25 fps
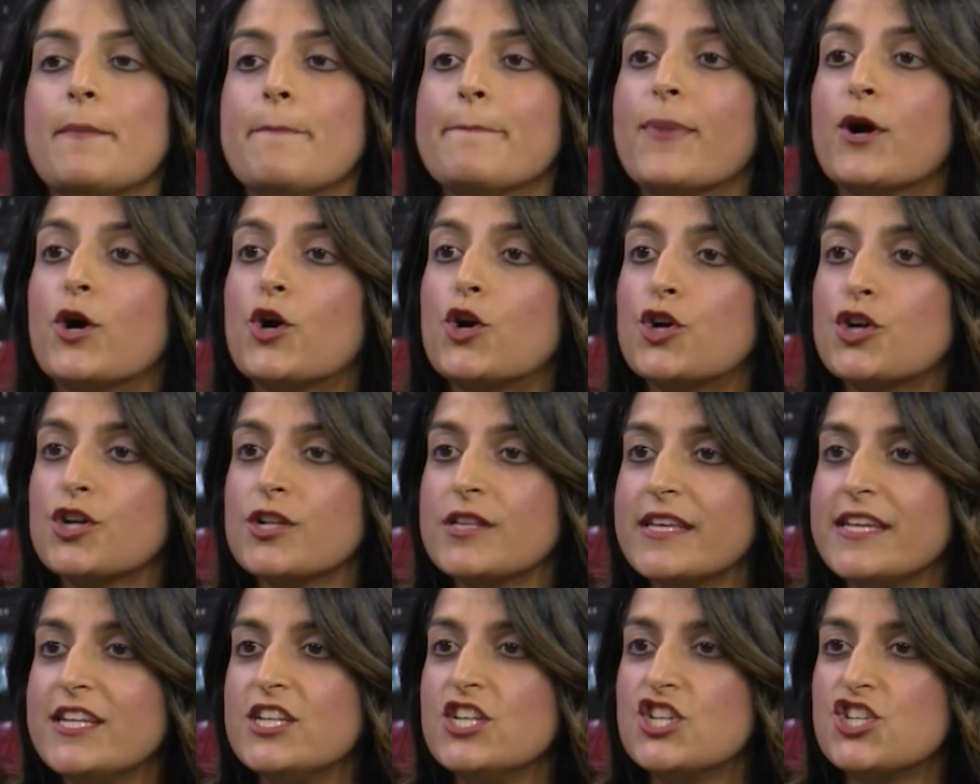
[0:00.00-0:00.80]
a
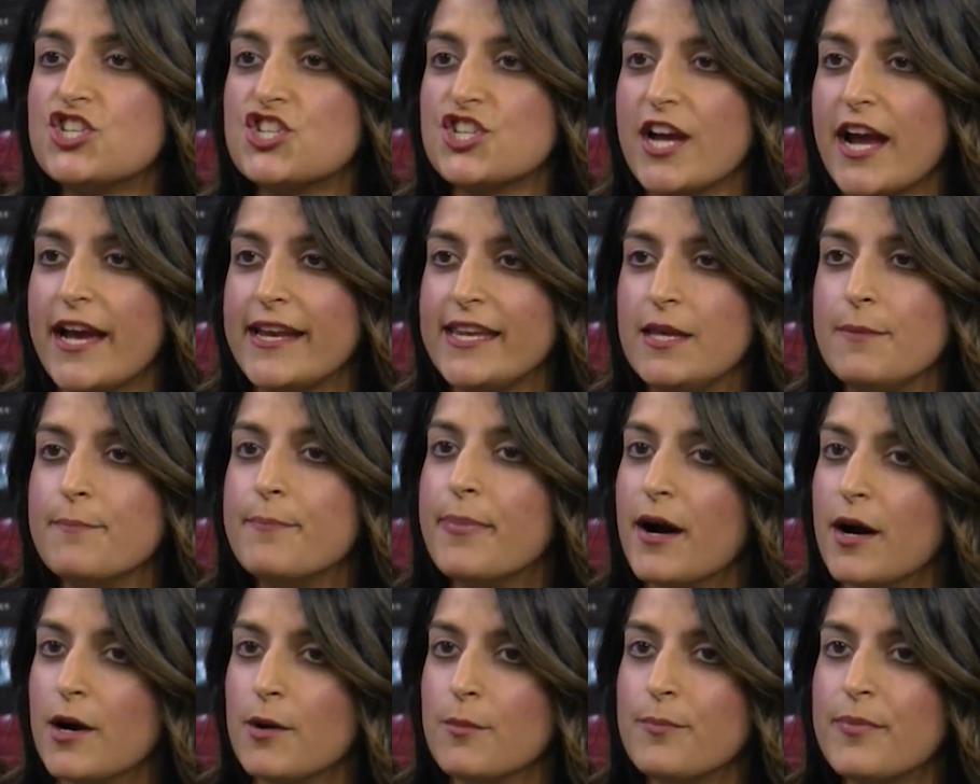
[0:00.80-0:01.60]
pearly, shiny
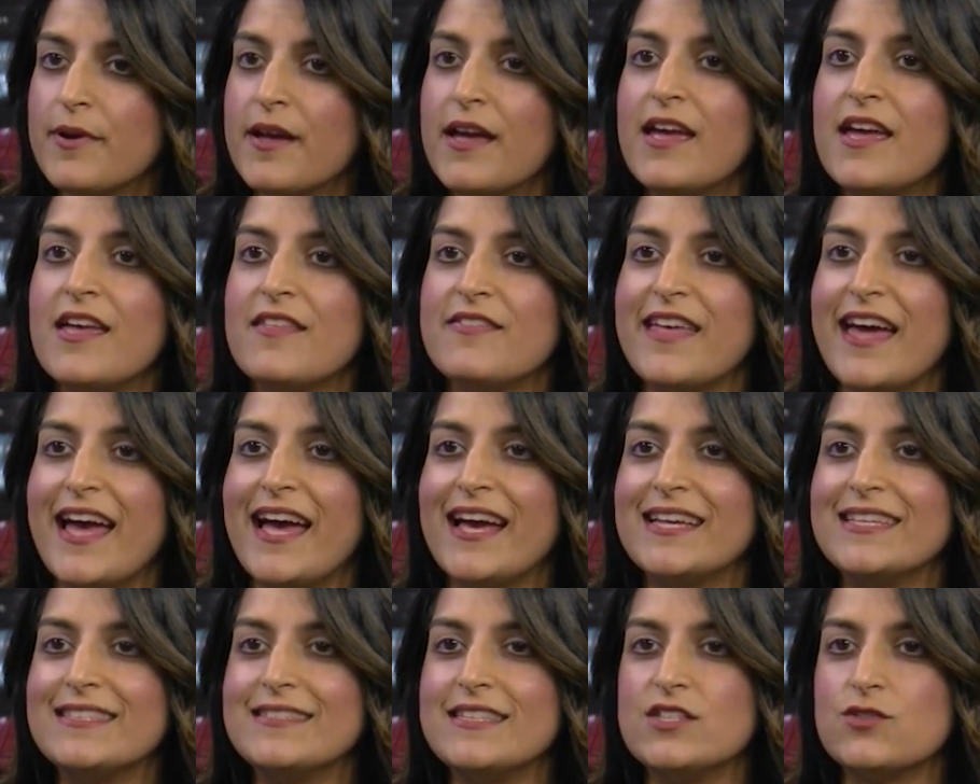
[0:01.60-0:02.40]
bump that
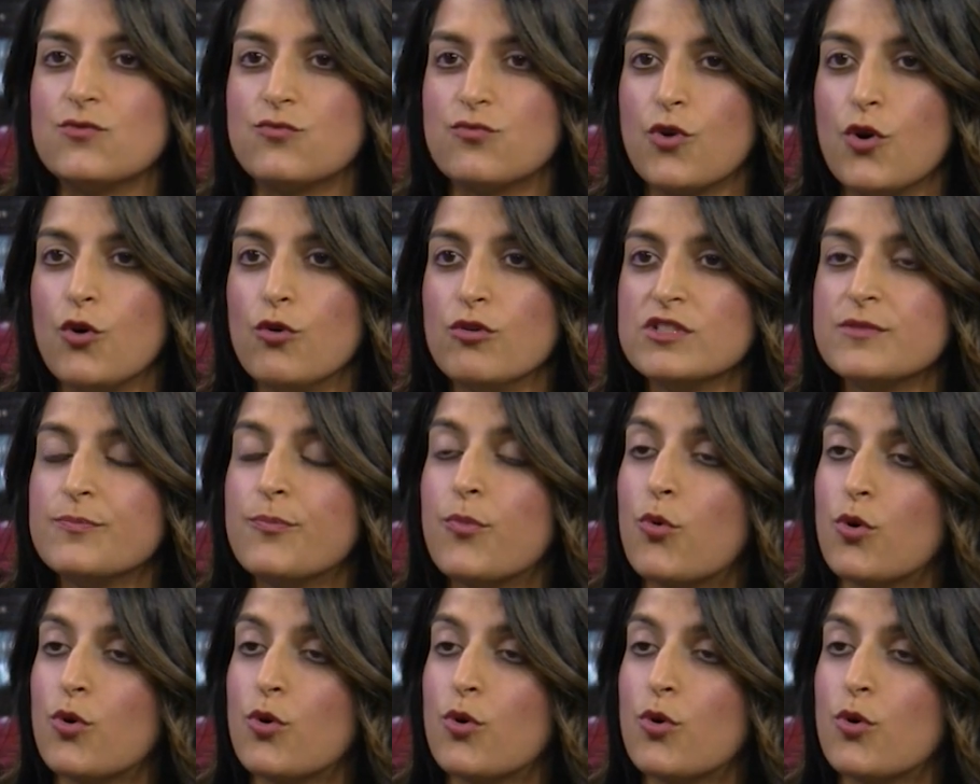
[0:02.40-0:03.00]
has these rolled